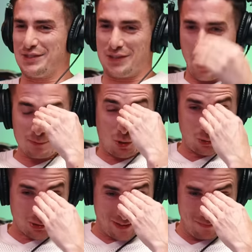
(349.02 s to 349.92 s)
Is Dom
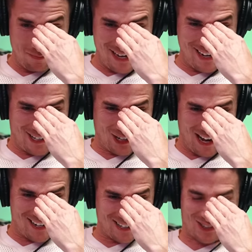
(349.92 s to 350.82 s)
cooler than me? Should
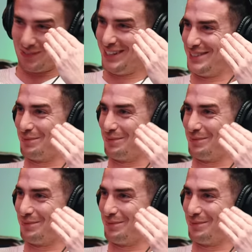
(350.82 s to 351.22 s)
I just switch